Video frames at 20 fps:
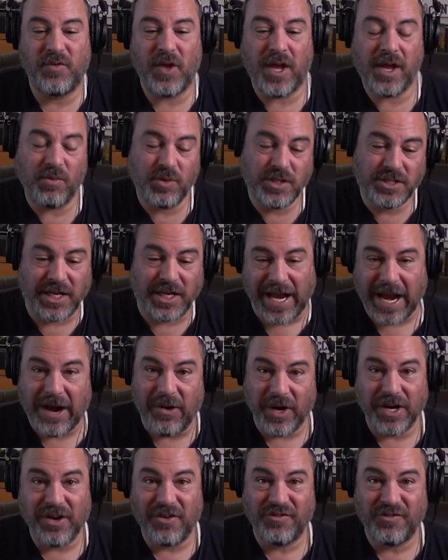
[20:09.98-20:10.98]
it was an
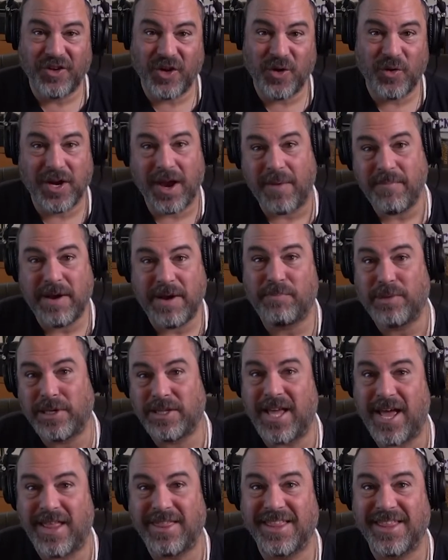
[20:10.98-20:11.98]
aerial view, and I'm going to
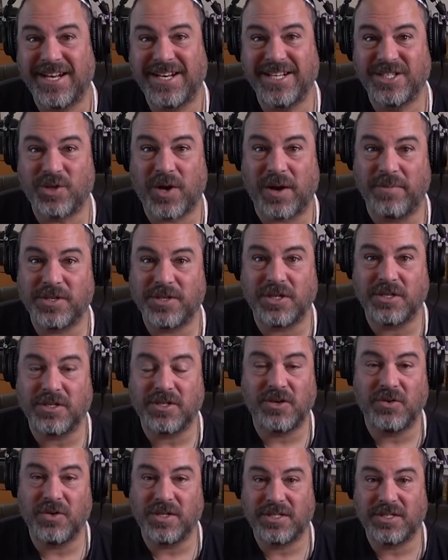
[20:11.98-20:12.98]
put that in the description
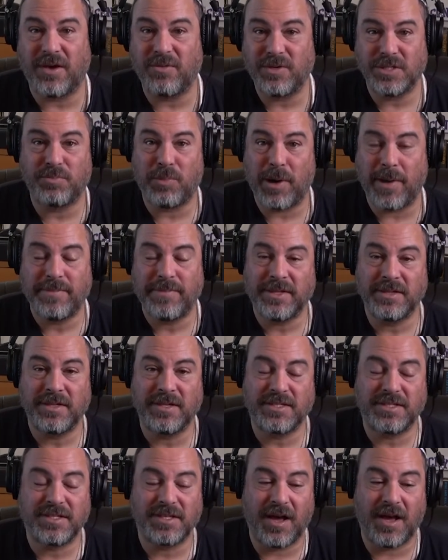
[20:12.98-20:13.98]
too as I was prepping
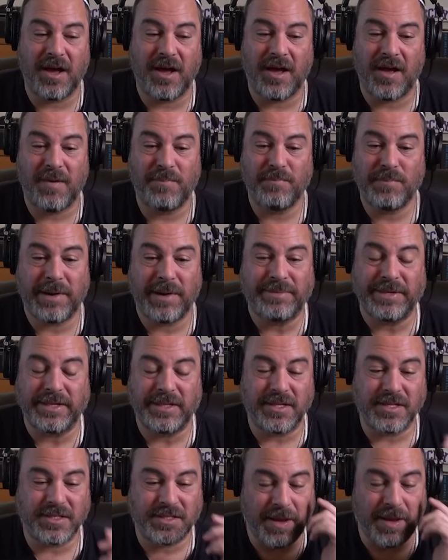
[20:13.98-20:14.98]

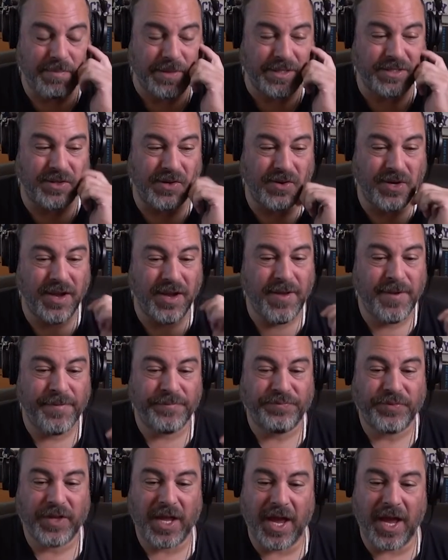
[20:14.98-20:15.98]
this episode.
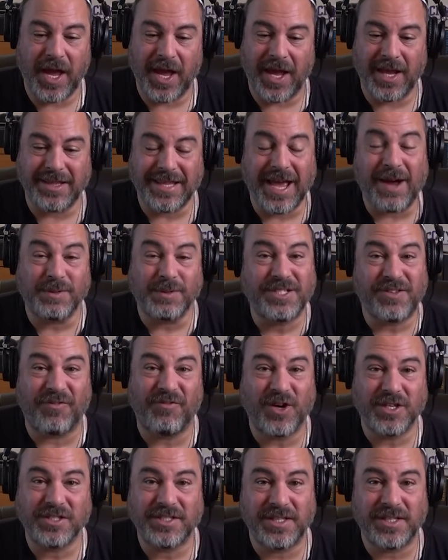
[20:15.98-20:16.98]
And that was the
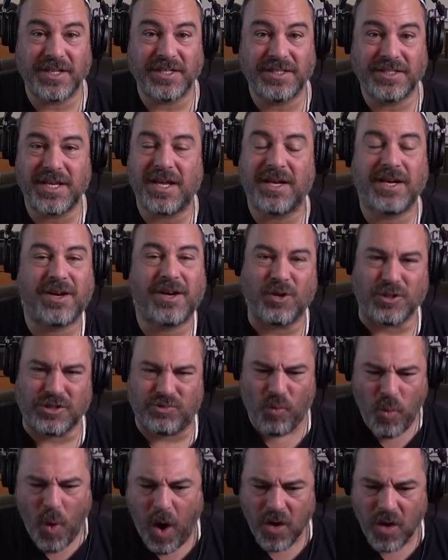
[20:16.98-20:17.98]
first thing he said. He goes,
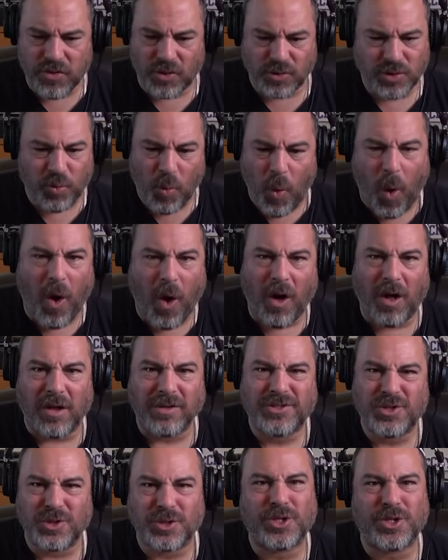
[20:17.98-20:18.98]
"Whoa, those
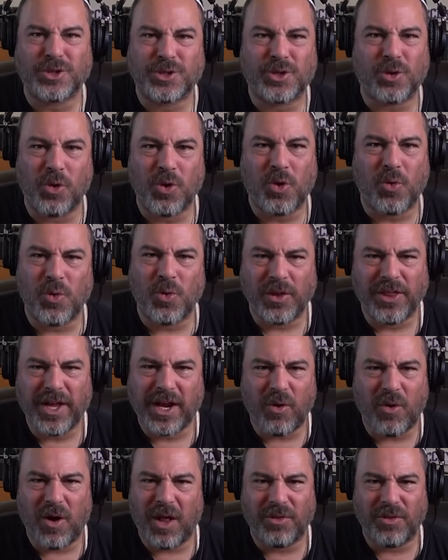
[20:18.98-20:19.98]
walls, those are so cool. They
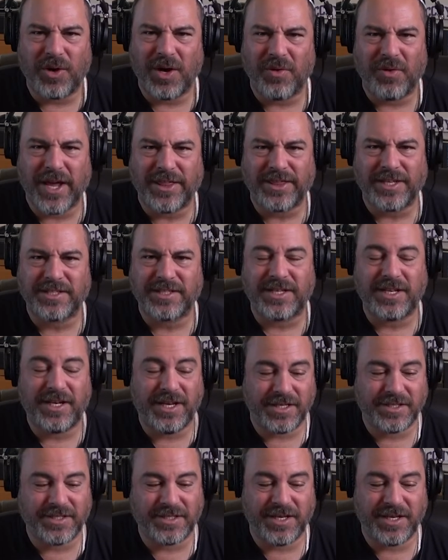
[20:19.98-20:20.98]
go all the way around the
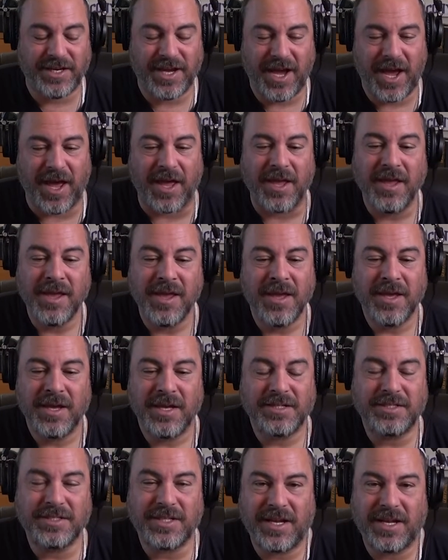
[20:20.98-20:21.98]
city." I said, "Yeah."
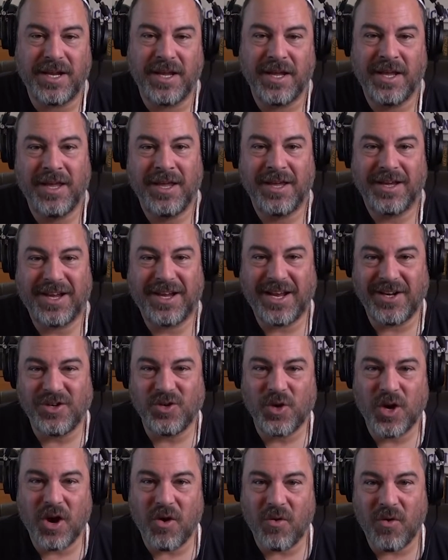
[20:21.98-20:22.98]
He said, "Can
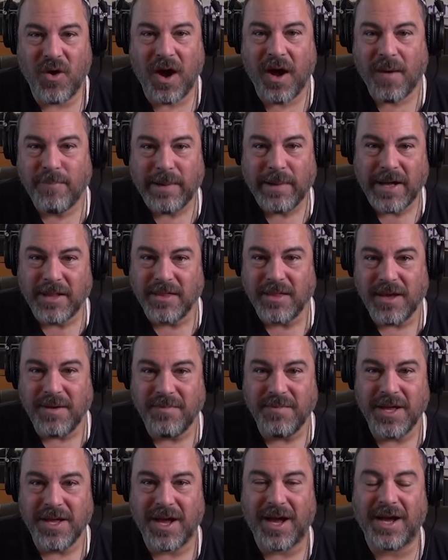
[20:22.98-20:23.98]
you go up on
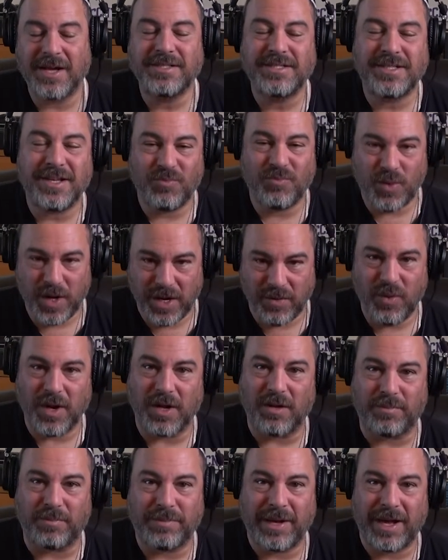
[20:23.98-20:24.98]
them?" I said, "We
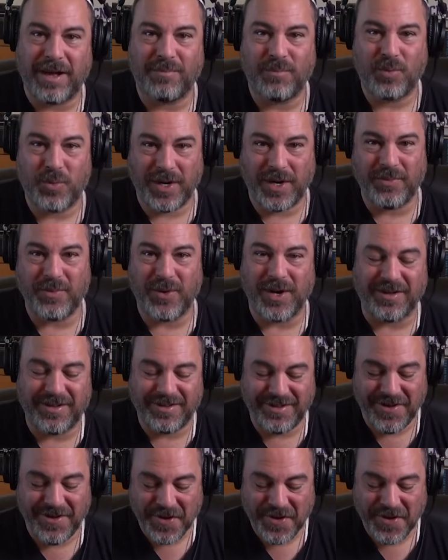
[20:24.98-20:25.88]
will, Bob. We will."